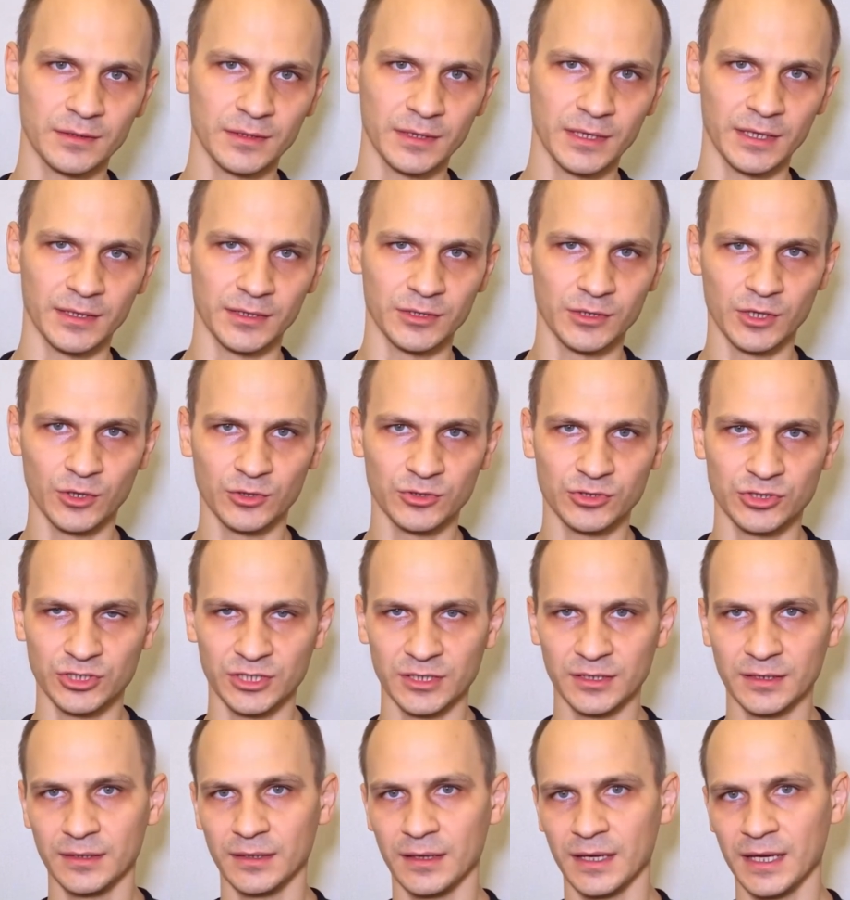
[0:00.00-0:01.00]
and
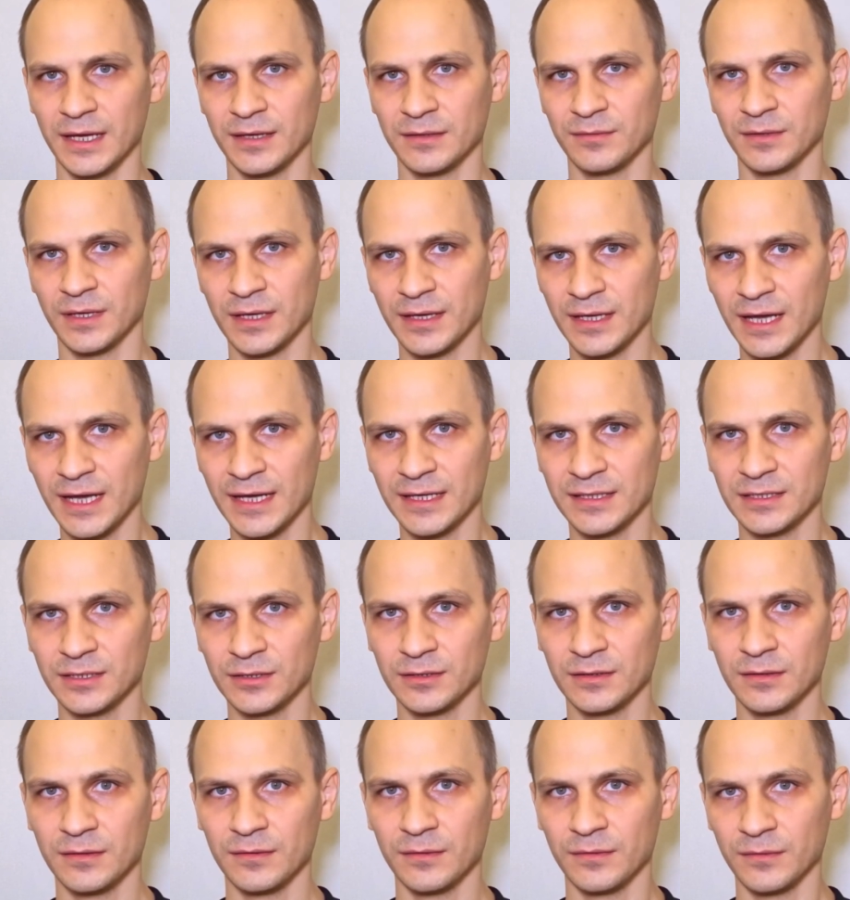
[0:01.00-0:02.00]
launching
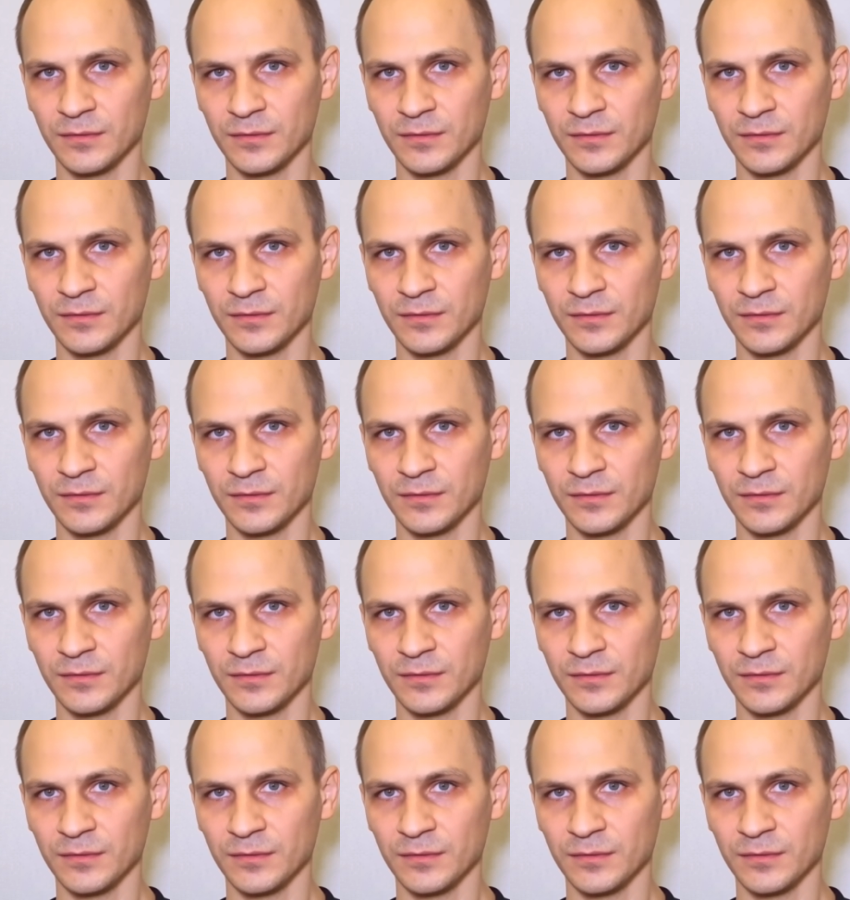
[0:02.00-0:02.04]
advertising,